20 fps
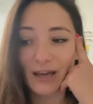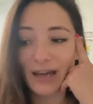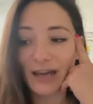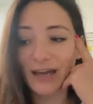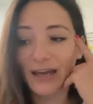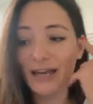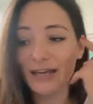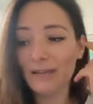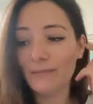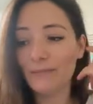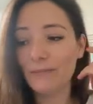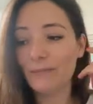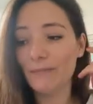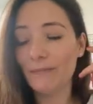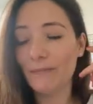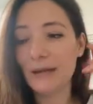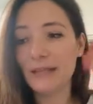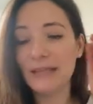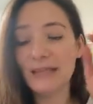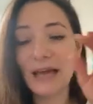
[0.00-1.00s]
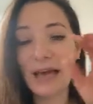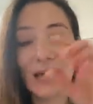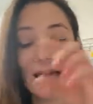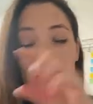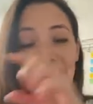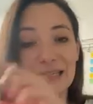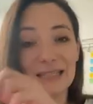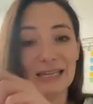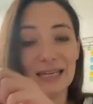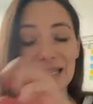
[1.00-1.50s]
And by that,
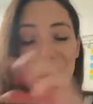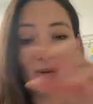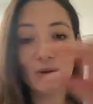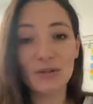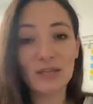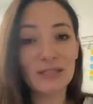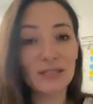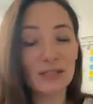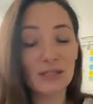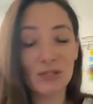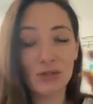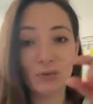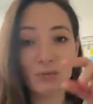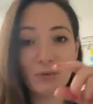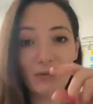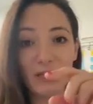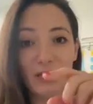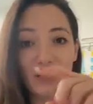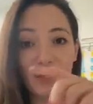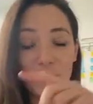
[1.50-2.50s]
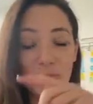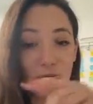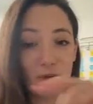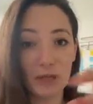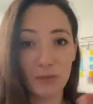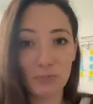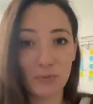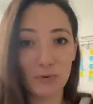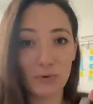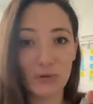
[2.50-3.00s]
it only needs to be a
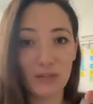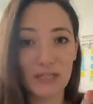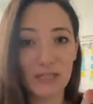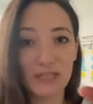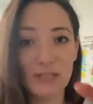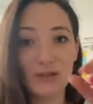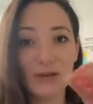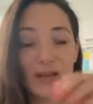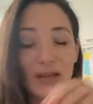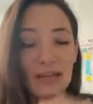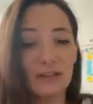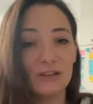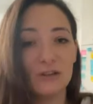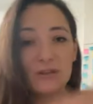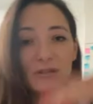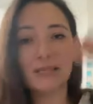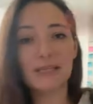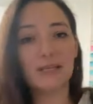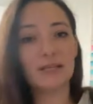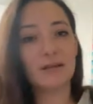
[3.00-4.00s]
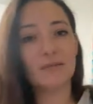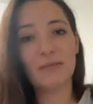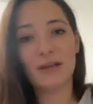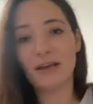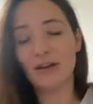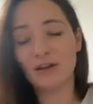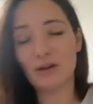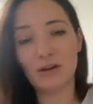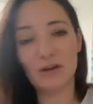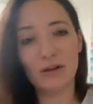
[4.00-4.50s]
bullet point. It's not like, don't send them
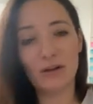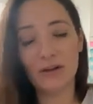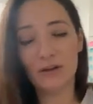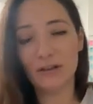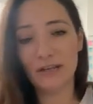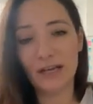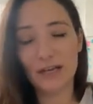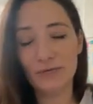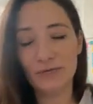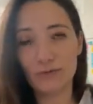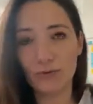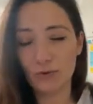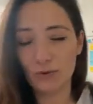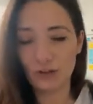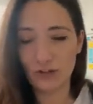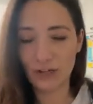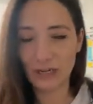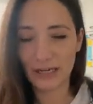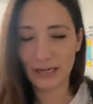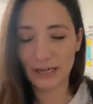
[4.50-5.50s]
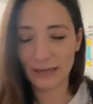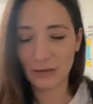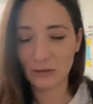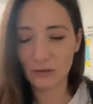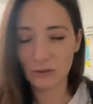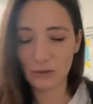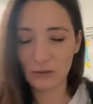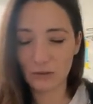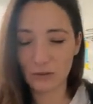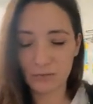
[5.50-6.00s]
like an A4 sheet. Like no
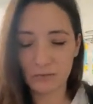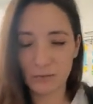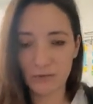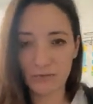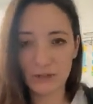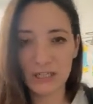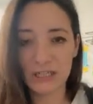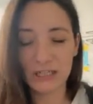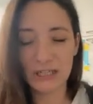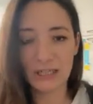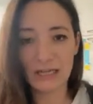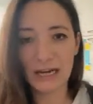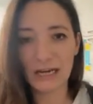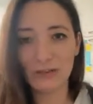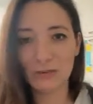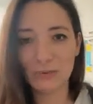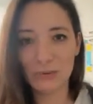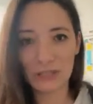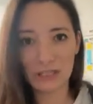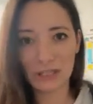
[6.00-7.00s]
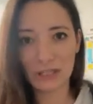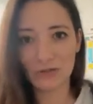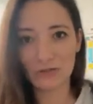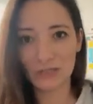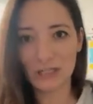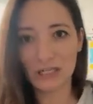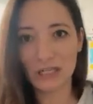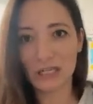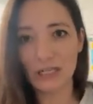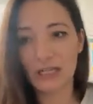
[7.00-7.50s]
one's going to be reading that. No one's
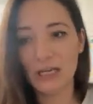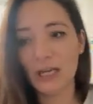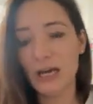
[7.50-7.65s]
interested.